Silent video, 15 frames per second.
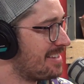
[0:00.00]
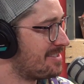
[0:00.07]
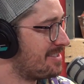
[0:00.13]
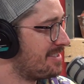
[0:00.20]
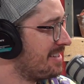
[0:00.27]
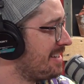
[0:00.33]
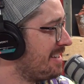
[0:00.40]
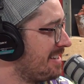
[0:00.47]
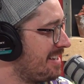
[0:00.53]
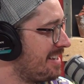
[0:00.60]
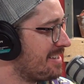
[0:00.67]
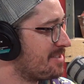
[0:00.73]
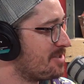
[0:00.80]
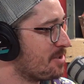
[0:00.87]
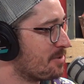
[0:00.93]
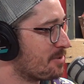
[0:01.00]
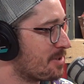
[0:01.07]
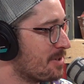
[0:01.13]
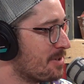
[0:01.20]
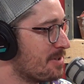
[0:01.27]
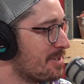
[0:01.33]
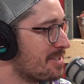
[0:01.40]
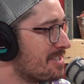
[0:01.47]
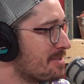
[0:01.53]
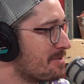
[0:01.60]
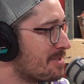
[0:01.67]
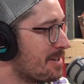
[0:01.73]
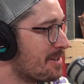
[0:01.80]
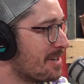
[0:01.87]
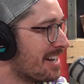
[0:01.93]
Ask John Cooter,
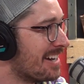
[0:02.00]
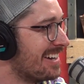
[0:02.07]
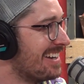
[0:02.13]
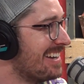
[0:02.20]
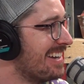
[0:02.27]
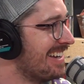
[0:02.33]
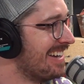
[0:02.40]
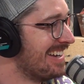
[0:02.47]
he'll tell you.